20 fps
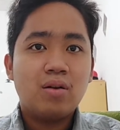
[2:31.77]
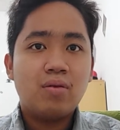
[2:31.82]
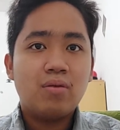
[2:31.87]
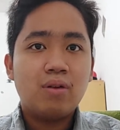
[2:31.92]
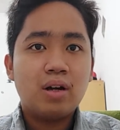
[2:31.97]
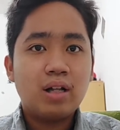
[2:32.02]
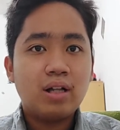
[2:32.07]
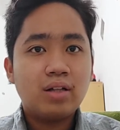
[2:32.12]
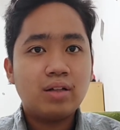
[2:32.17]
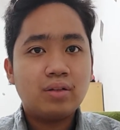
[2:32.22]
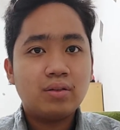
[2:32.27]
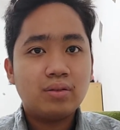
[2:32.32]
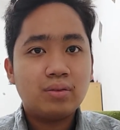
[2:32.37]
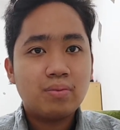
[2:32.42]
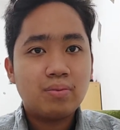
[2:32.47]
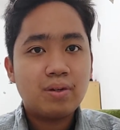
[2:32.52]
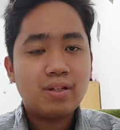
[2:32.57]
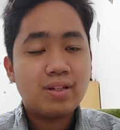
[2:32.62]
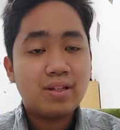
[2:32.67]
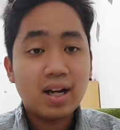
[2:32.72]
Well,
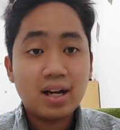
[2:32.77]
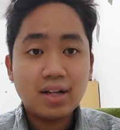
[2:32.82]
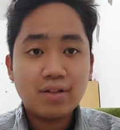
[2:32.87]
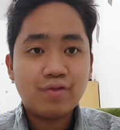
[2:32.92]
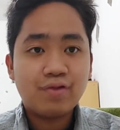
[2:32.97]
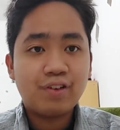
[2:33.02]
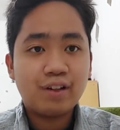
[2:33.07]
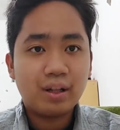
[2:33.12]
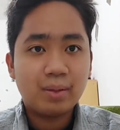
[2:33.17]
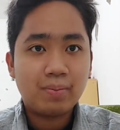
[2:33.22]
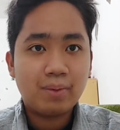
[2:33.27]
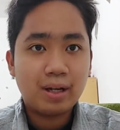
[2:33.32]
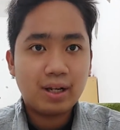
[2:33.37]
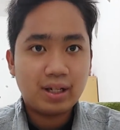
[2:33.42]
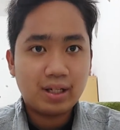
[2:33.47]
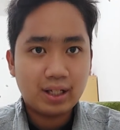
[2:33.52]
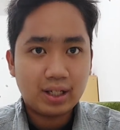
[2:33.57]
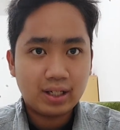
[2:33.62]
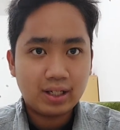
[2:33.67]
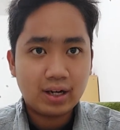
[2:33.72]
besides
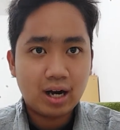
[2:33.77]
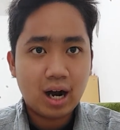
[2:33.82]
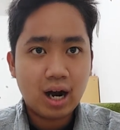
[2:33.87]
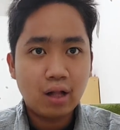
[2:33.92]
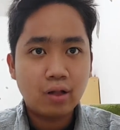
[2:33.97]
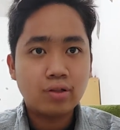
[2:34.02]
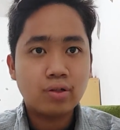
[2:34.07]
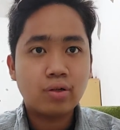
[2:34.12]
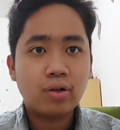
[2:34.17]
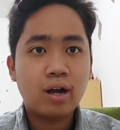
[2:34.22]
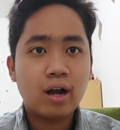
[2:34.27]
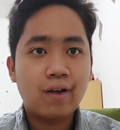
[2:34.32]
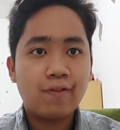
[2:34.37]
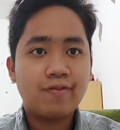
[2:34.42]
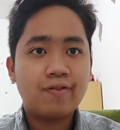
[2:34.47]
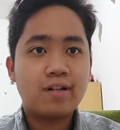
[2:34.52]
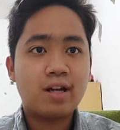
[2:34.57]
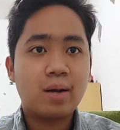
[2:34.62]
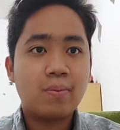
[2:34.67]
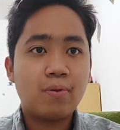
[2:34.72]
filmmaking, I also
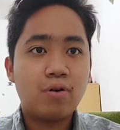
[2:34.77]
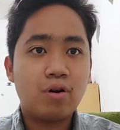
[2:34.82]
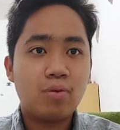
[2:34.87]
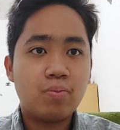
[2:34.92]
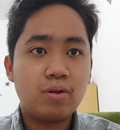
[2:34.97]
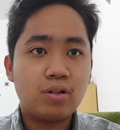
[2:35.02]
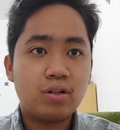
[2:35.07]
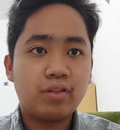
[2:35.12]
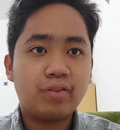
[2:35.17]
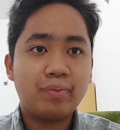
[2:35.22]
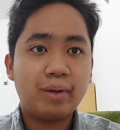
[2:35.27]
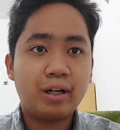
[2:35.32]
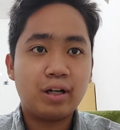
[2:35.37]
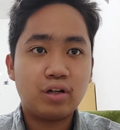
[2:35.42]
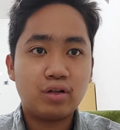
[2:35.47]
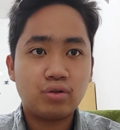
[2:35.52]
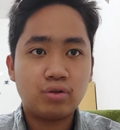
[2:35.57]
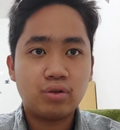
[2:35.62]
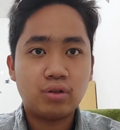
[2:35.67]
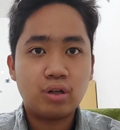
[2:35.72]
have some hobbies of my
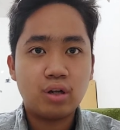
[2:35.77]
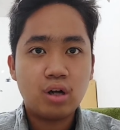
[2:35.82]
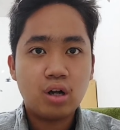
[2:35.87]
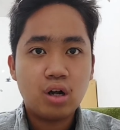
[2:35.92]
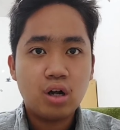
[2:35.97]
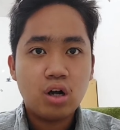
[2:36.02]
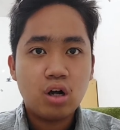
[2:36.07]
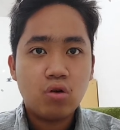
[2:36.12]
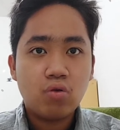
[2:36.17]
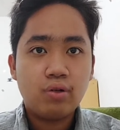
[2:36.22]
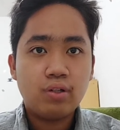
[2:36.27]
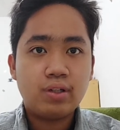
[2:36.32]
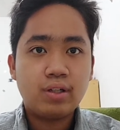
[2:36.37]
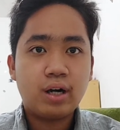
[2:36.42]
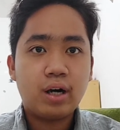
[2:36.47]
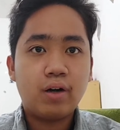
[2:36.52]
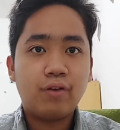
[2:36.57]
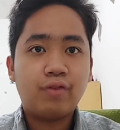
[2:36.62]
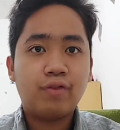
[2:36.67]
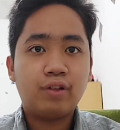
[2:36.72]
own, which
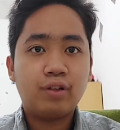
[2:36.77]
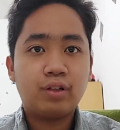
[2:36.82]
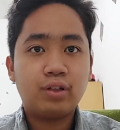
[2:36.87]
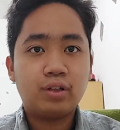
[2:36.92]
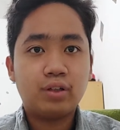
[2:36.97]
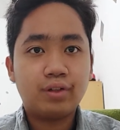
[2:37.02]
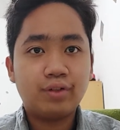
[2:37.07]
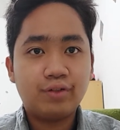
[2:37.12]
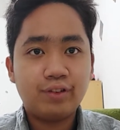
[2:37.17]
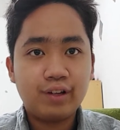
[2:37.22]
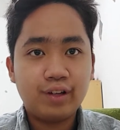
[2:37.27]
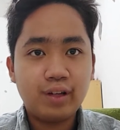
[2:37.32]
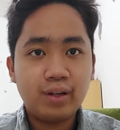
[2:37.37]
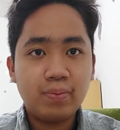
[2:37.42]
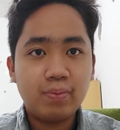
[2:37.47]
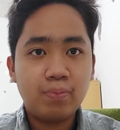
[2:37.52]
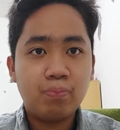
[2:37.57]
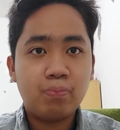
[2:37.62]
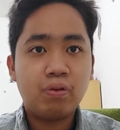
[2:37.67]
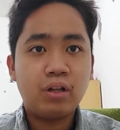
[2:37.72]
are
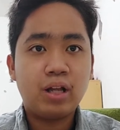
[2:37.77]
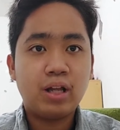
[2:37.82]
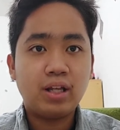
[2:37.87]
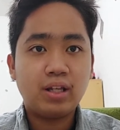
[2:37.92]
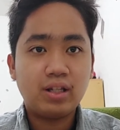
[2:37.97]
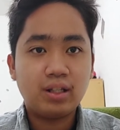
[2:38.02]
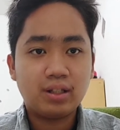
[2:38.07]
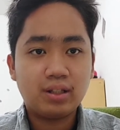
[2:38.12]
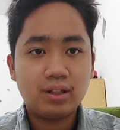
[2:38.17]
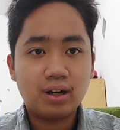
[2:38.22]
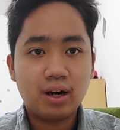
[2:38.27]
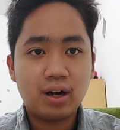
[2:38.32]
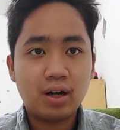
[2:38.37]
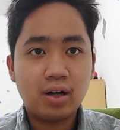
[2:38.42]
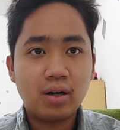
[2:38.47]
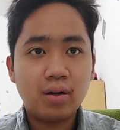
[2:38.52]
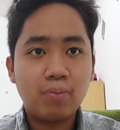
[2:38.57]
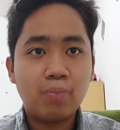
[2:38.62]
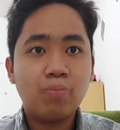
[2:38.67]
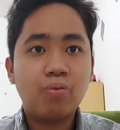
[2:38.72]
photography, playing
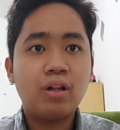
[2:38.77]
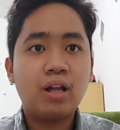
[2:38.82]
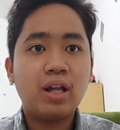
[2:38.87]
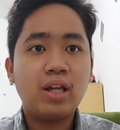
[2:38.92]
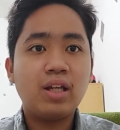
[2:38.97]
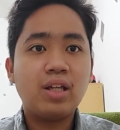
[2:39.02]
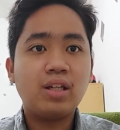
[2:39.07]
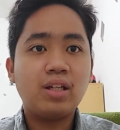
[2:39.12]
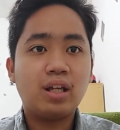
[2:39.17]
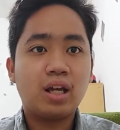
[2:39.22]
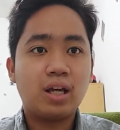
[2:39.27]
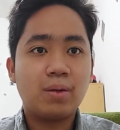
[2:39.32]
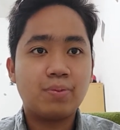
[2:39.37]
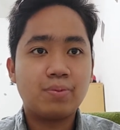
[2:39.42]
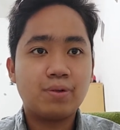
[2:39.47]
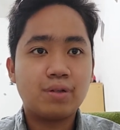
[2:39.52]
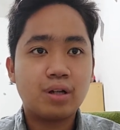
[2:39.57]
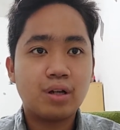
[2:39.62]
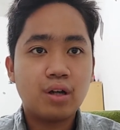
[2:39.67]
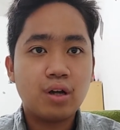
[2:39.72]
guitar, playing
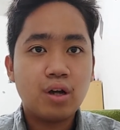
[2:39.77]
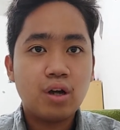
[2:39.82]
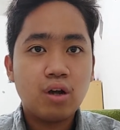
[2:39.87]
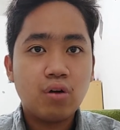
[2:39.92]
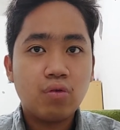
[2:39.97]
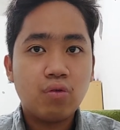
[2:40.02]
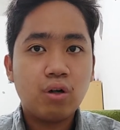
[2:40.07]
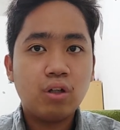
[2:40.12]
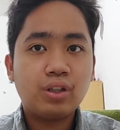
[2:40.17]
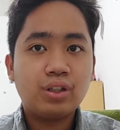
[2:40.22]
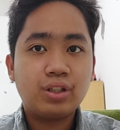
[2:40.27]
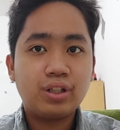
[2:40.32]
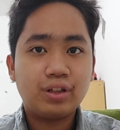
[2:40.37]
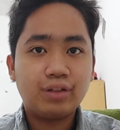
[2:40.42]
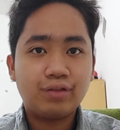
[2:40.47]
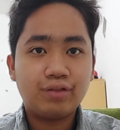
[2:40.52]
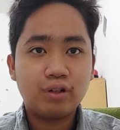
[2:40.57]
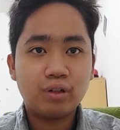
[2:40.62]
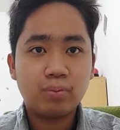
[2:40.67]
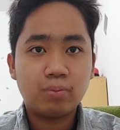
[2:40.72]
games, watching
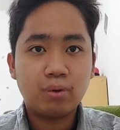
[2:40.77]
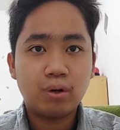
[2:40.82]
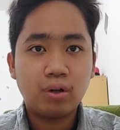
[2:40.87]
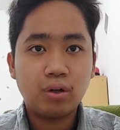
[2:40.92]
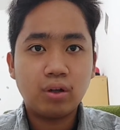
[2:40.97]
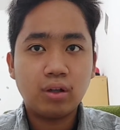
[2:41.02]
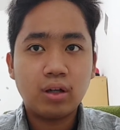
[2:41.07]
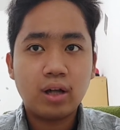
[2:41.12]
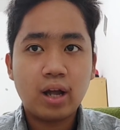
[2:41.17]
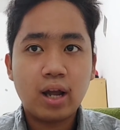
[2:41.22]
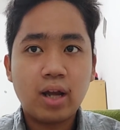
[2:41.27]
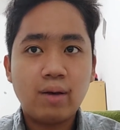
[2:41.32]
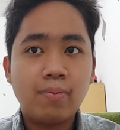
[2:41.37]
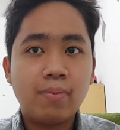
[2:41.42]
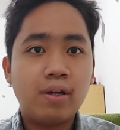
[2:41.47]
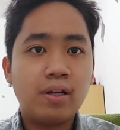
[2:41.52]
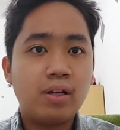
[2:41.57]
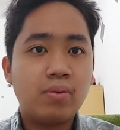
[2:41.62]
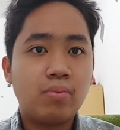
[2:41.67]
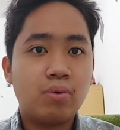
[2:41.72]
football, and
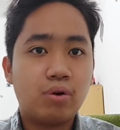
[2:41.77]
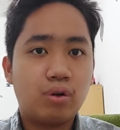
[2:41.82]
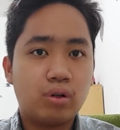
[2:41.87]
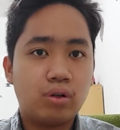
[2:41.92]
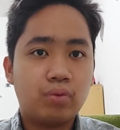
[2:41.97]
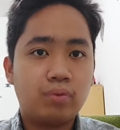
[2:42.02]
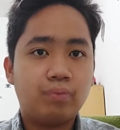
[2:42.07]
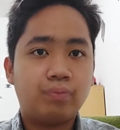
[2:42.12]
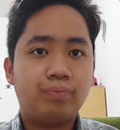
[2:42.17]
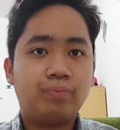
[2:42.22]
many more.